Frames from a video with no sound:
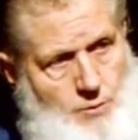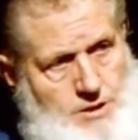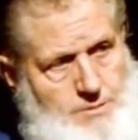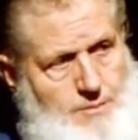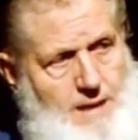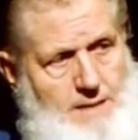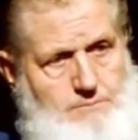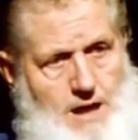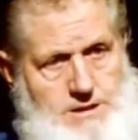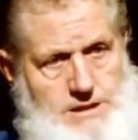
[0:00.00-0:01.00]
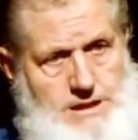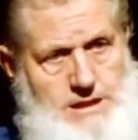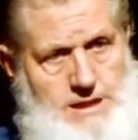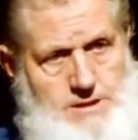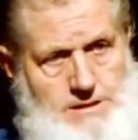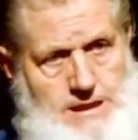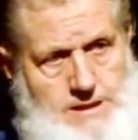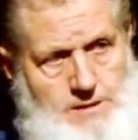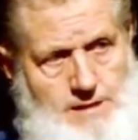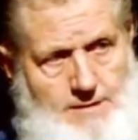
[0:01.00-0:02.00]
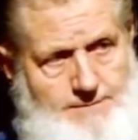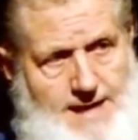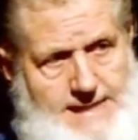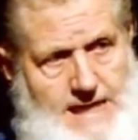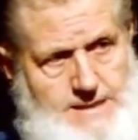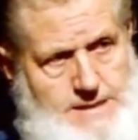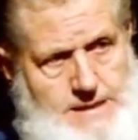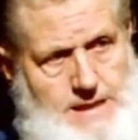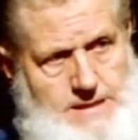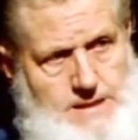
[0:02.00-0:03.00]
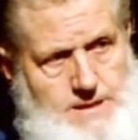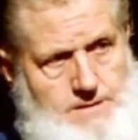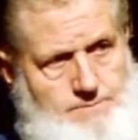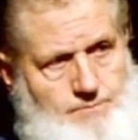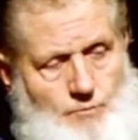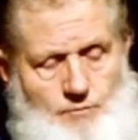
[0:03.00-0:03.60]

They worship a black box in the desert, kiss the ground five times a day, son.